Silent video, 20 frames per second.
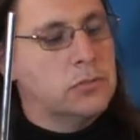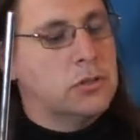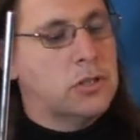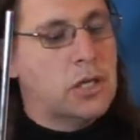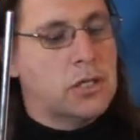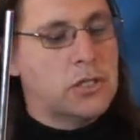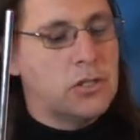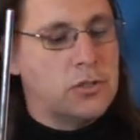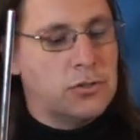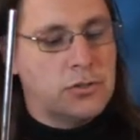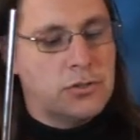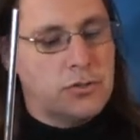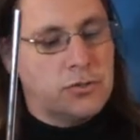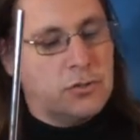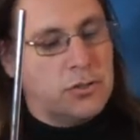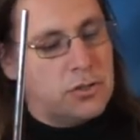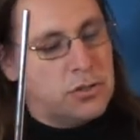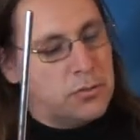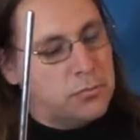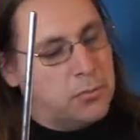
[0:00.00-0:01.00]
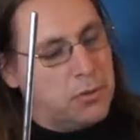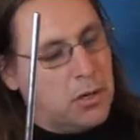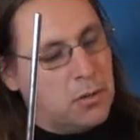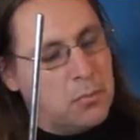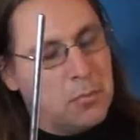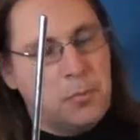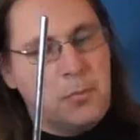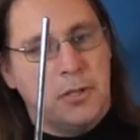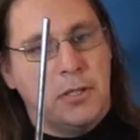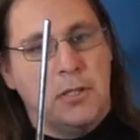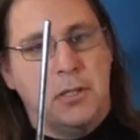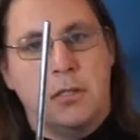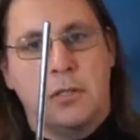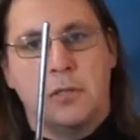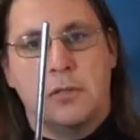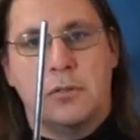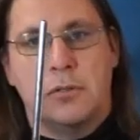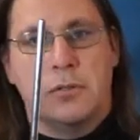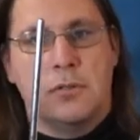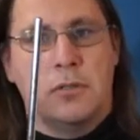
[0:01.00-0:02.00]
actually transition probably
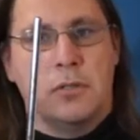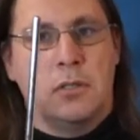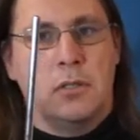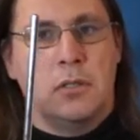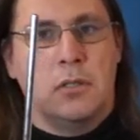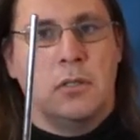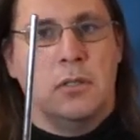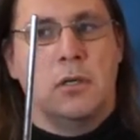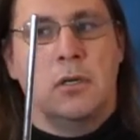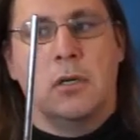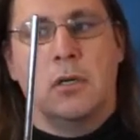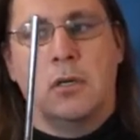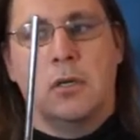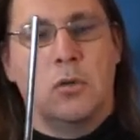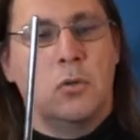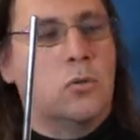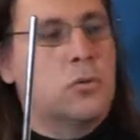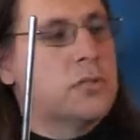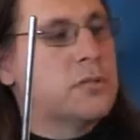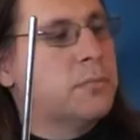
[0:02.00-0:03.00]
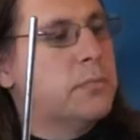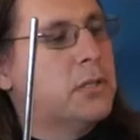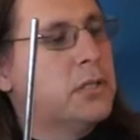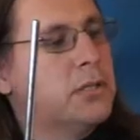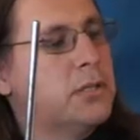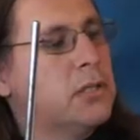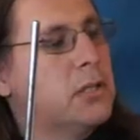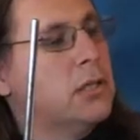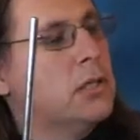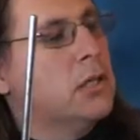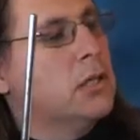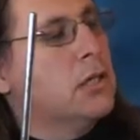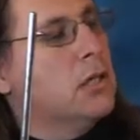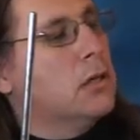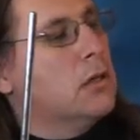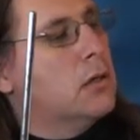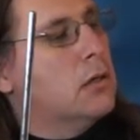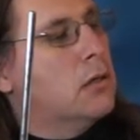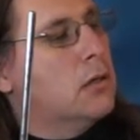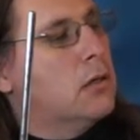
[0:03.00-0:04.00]
into the horse body.
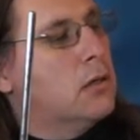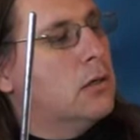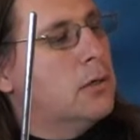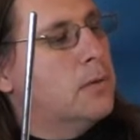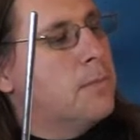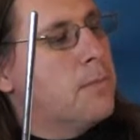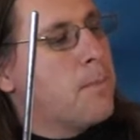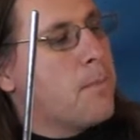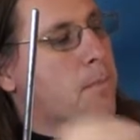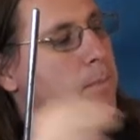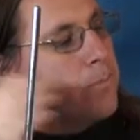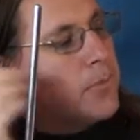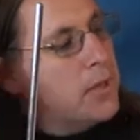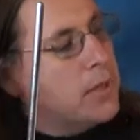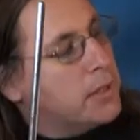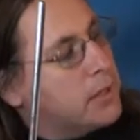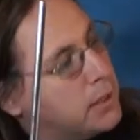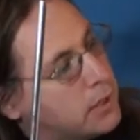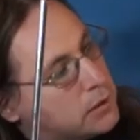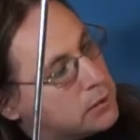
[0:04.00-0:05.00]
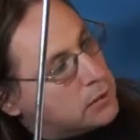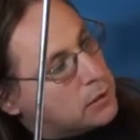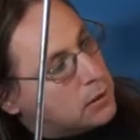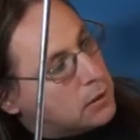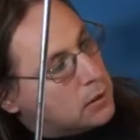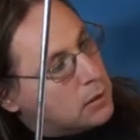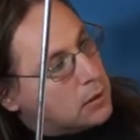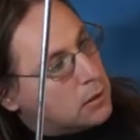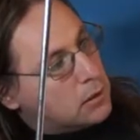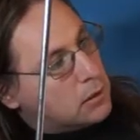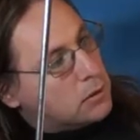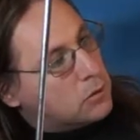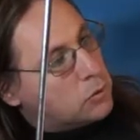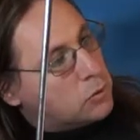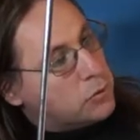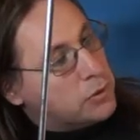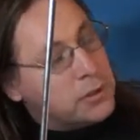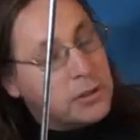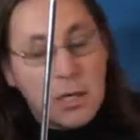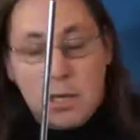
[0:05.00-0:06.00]
Again,
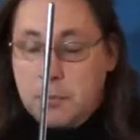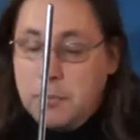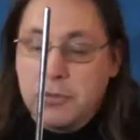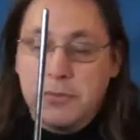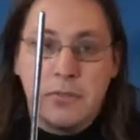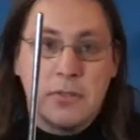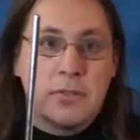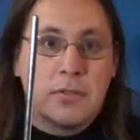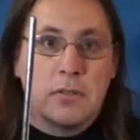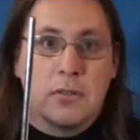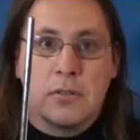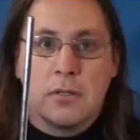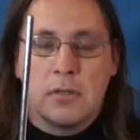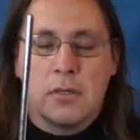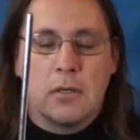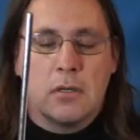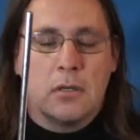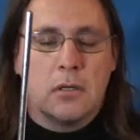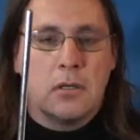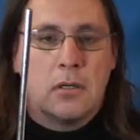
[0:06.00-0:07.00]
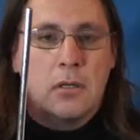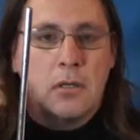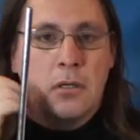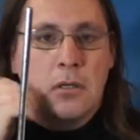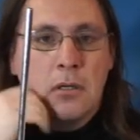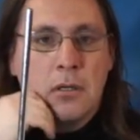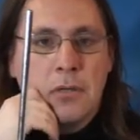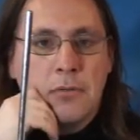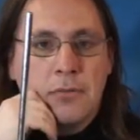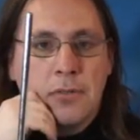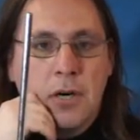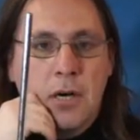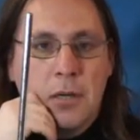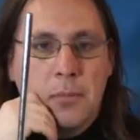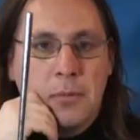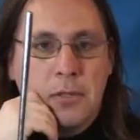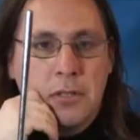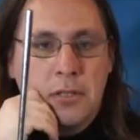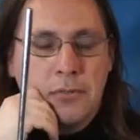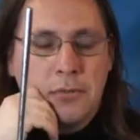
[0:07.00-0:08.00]
read up on this
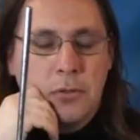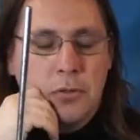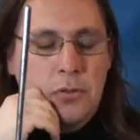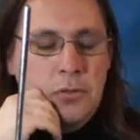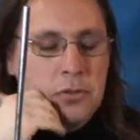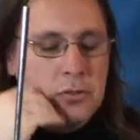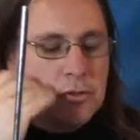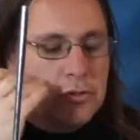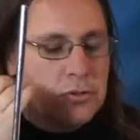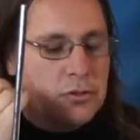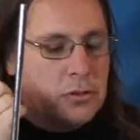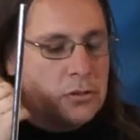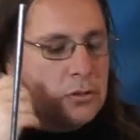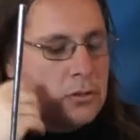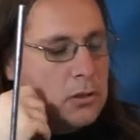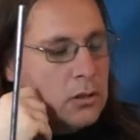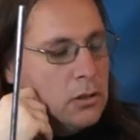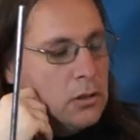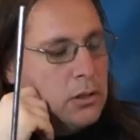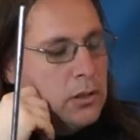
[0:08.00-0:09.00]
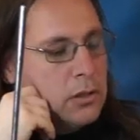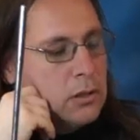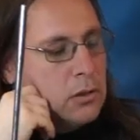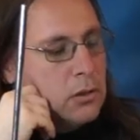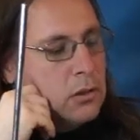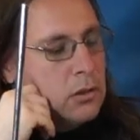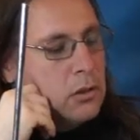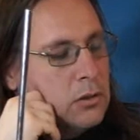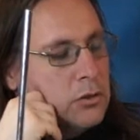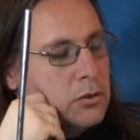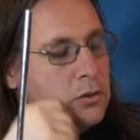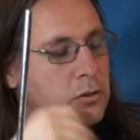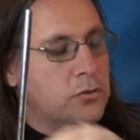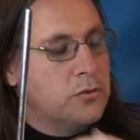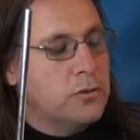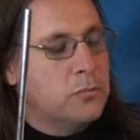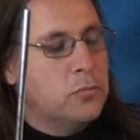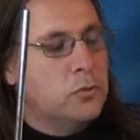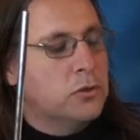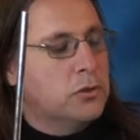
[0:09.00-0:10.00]
fragment if you're interested. A link to
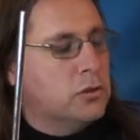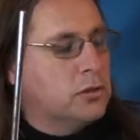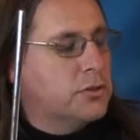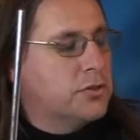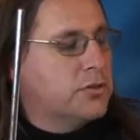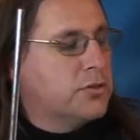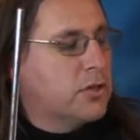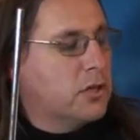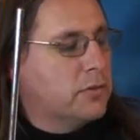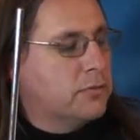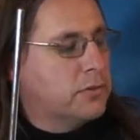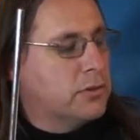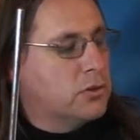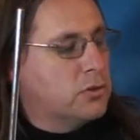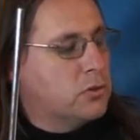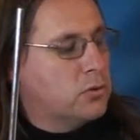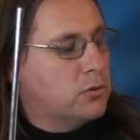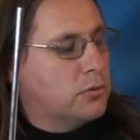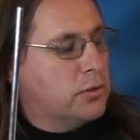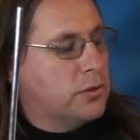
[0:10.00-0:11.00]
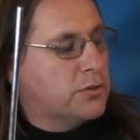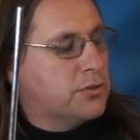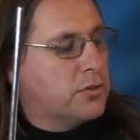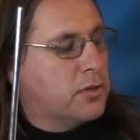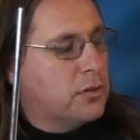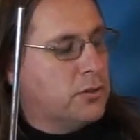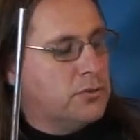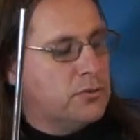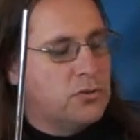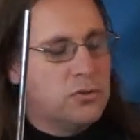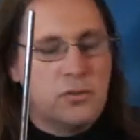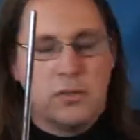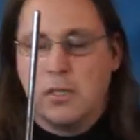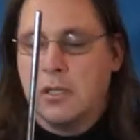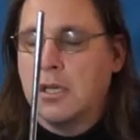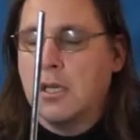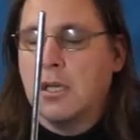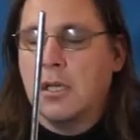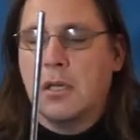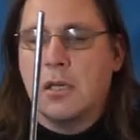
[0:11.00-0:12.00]
the model itself and to its history
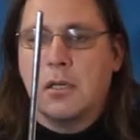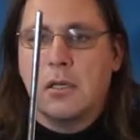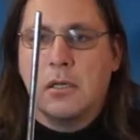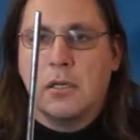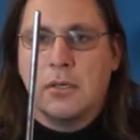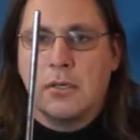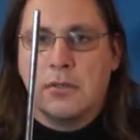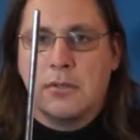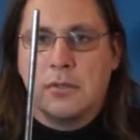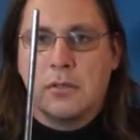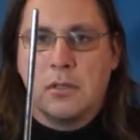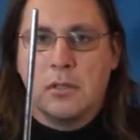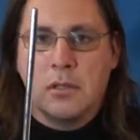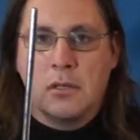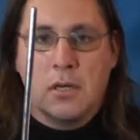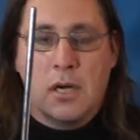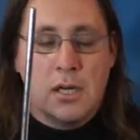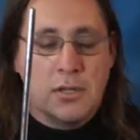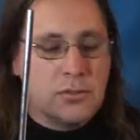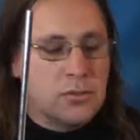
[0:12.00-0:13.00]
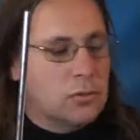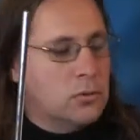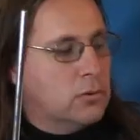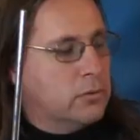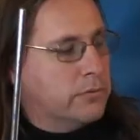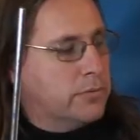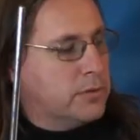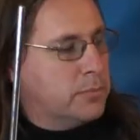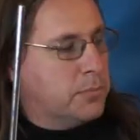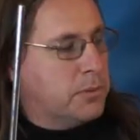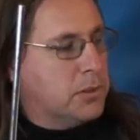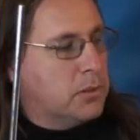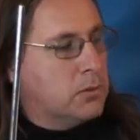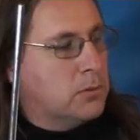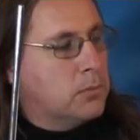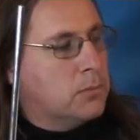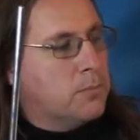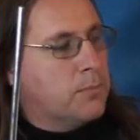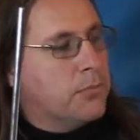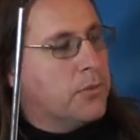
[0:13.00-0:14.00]
is as always
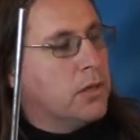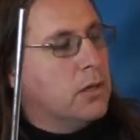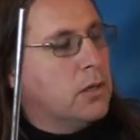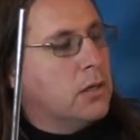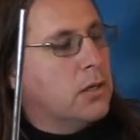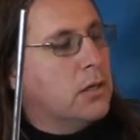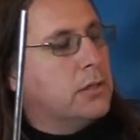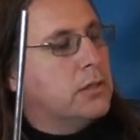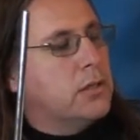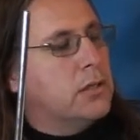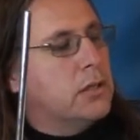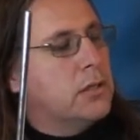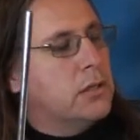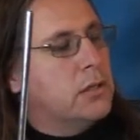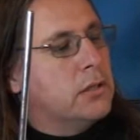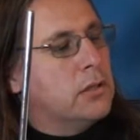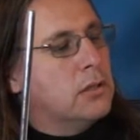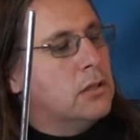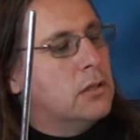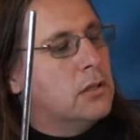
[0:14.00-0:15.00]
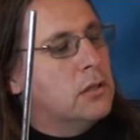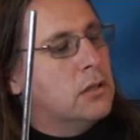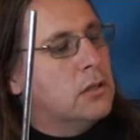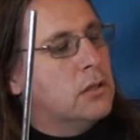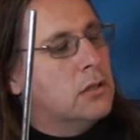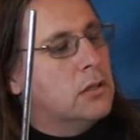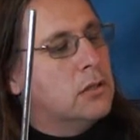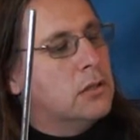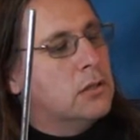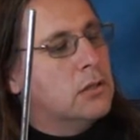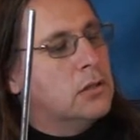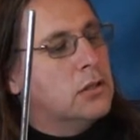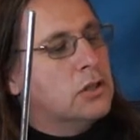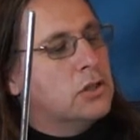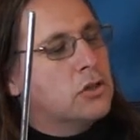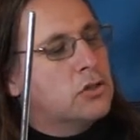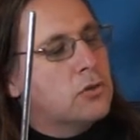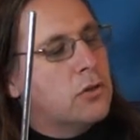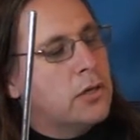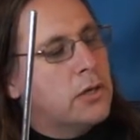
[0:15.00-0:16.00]
below. And I
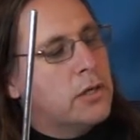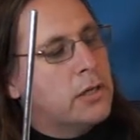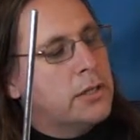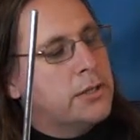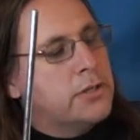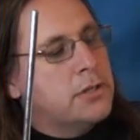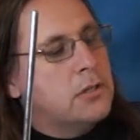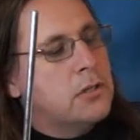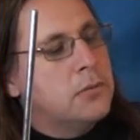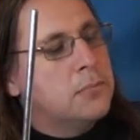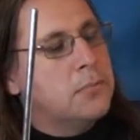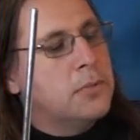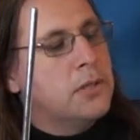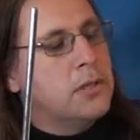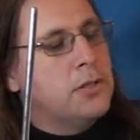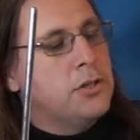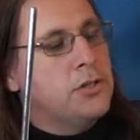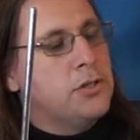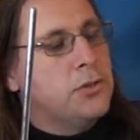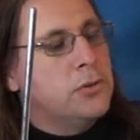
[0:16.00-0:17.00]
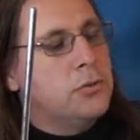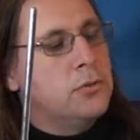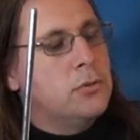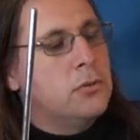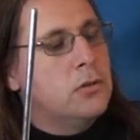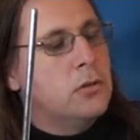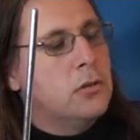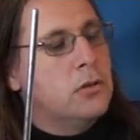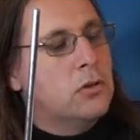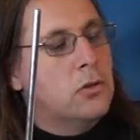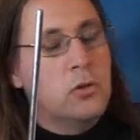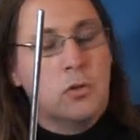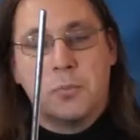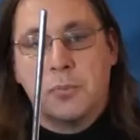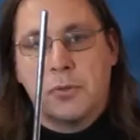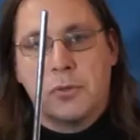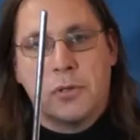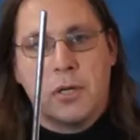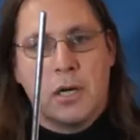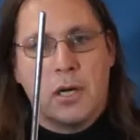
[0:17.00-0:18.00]
tried my new
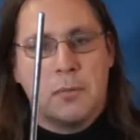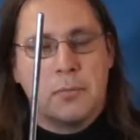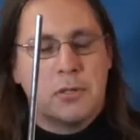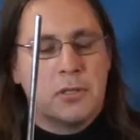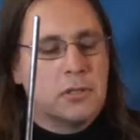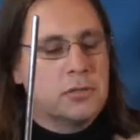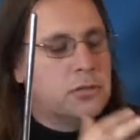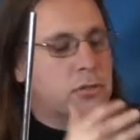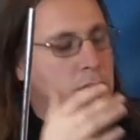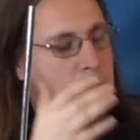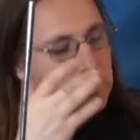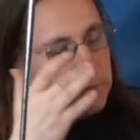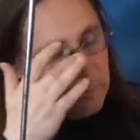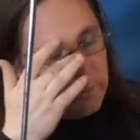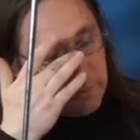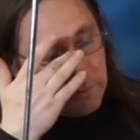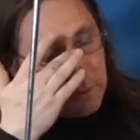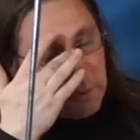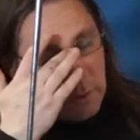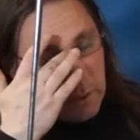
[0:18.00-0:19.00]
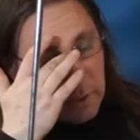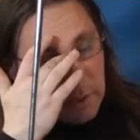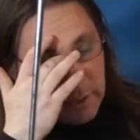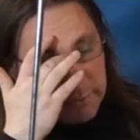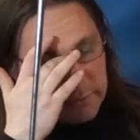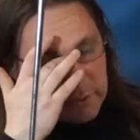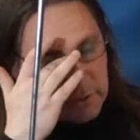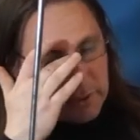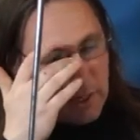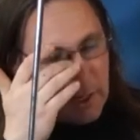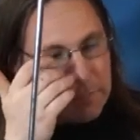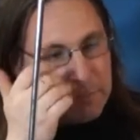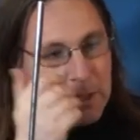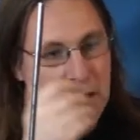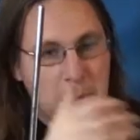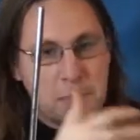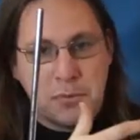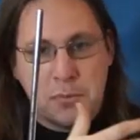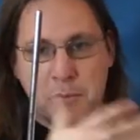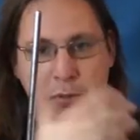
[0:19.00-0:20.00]
GoPro camera to have a time
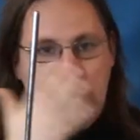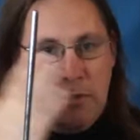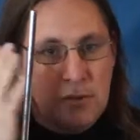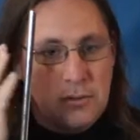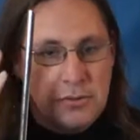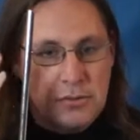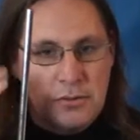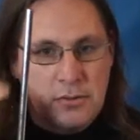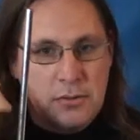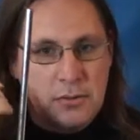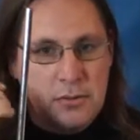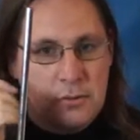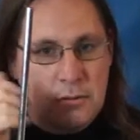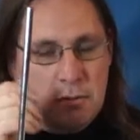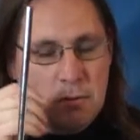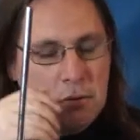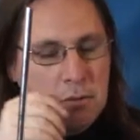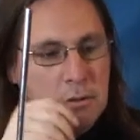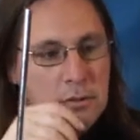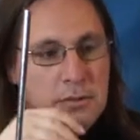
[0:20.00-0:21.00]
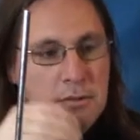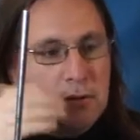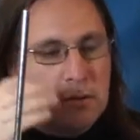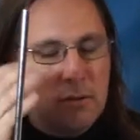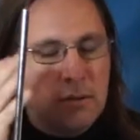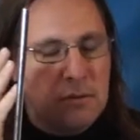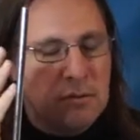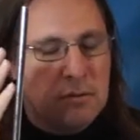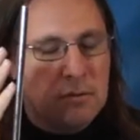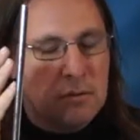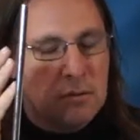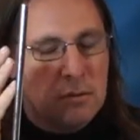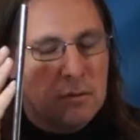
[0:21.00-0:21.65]
lapse because it's